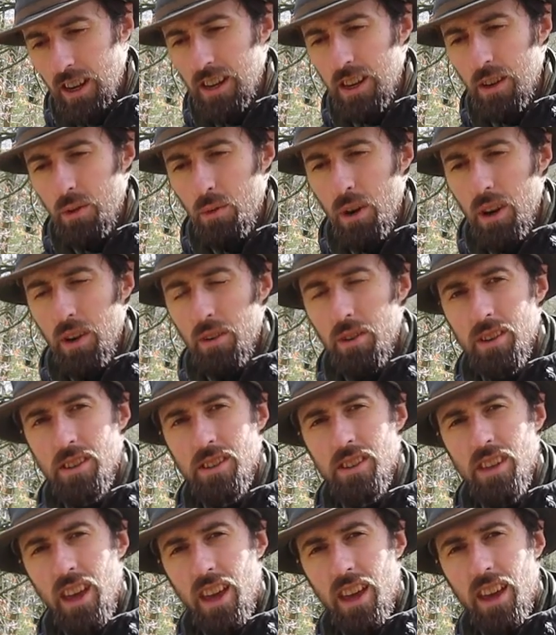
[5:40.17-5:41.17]
any wear and
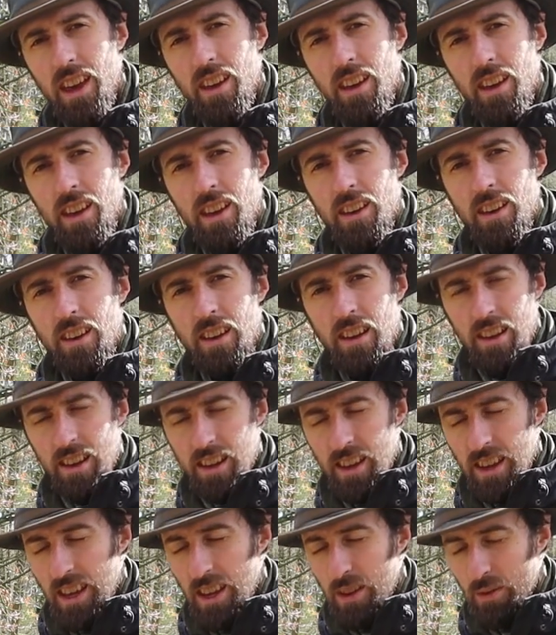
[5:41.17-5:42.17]
tear,
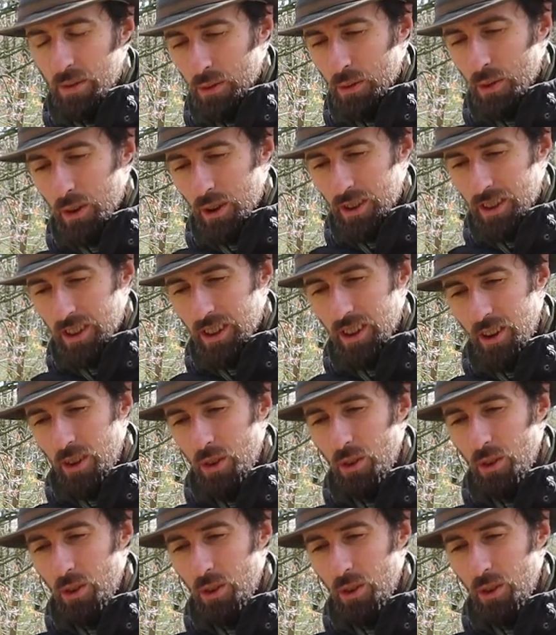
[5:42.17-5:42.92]
even with